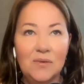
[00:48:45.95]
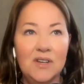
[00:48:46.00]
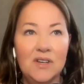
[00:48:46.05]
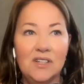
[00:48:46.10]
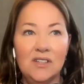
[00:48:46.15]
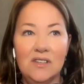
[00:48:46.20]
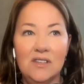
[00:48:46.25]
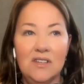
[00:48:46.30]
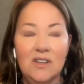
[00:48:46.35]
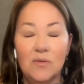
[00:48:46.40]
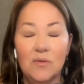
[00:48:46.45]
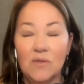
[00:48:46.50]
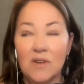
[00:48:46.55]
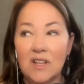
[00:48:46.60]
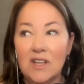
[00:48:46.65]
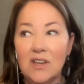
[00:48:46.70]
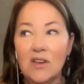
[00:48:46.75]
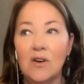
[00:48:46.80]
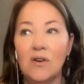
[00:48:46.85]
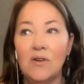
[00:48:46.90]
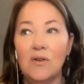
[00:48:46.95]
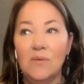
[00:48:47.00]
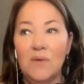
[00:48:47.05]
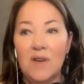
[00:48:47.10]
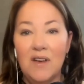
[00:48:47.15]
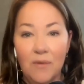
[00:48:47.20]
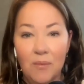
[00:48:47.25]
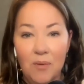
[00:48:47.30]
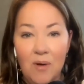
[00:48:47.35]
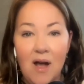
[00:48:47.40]
when you really know
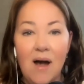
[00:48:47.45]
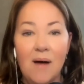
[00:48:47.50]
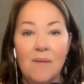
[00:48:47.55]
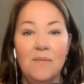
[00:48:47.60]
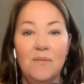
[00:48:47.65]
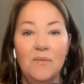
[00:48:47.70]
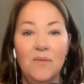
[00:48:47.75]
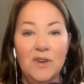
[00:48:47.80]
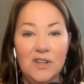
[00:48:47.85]
we have a problem,